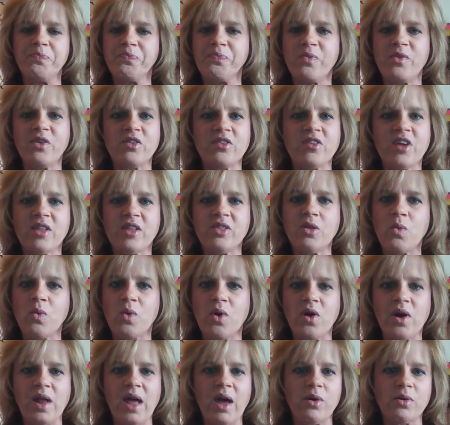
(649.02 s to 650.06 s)
Just get the
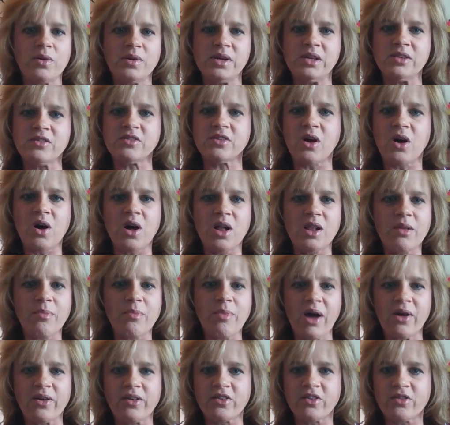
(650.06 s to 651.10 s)
word out. It's all
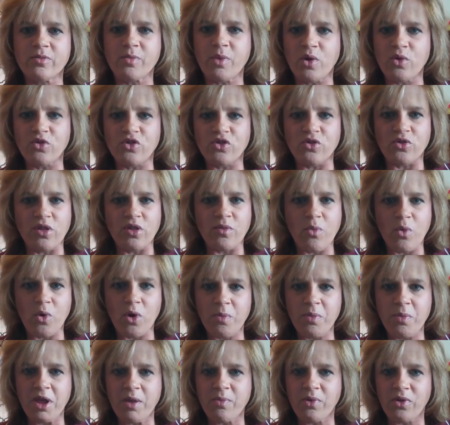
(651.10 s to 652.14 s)
about exposure. The more
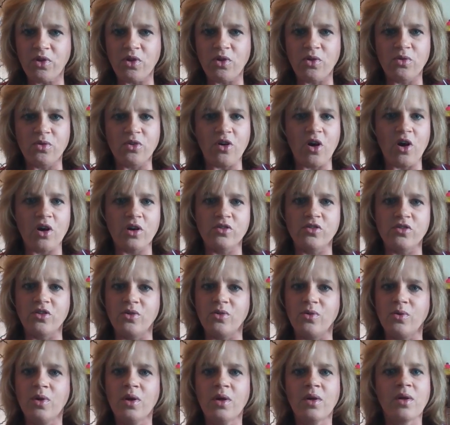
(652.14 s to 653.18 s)
people you talk
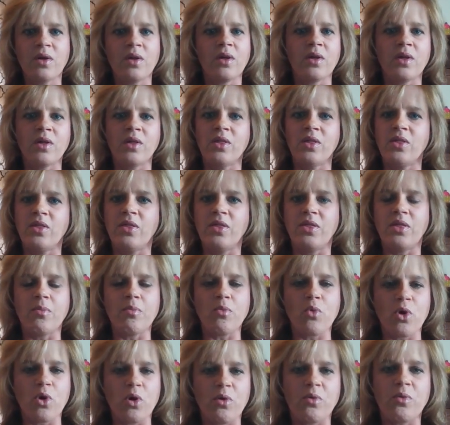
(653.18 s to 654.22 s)
to,
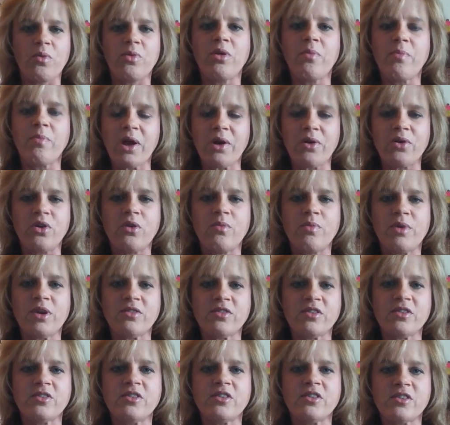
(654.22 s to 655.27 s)
the better your
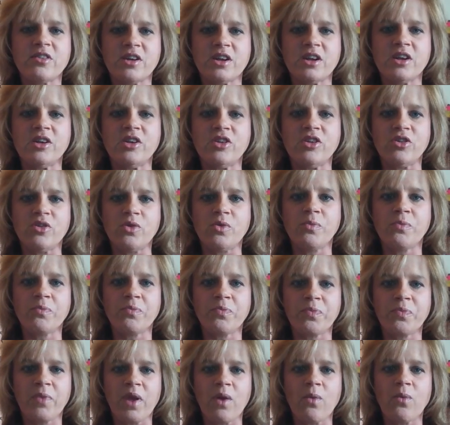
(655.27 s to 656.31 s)
business is going to do.
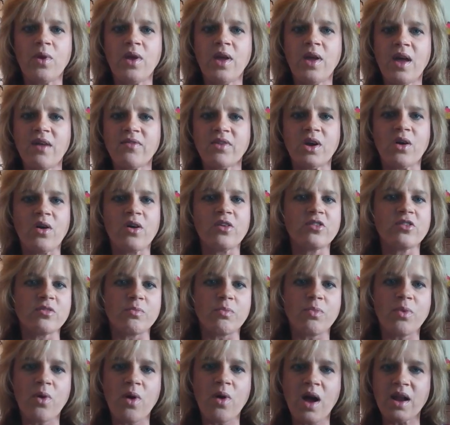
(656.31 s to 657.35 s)
And we have an awesome
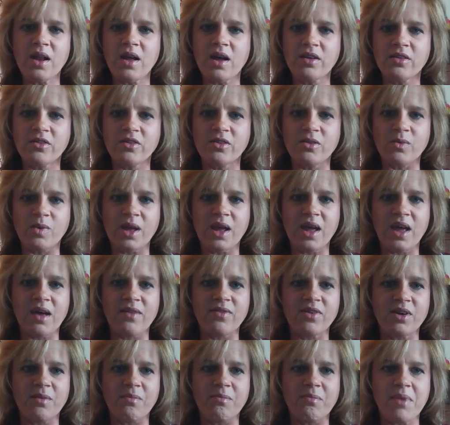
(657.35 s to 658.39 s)
product. We have
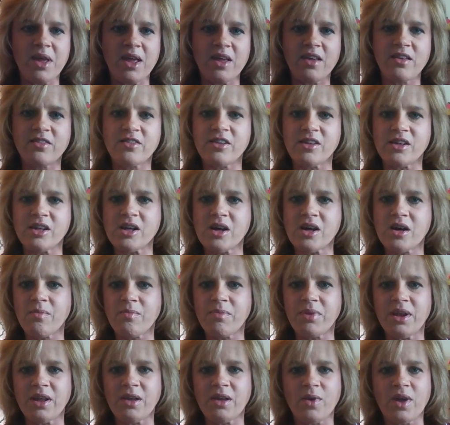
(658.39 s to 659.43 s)
an amazing
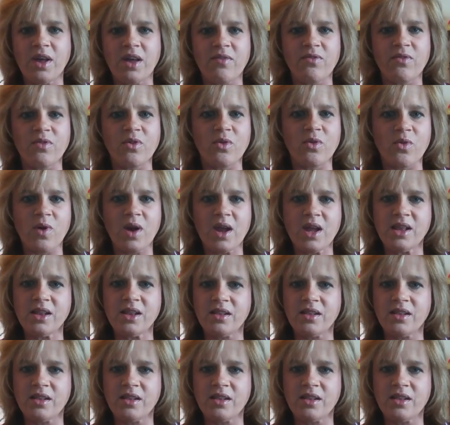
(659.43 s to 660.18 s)
company. We have great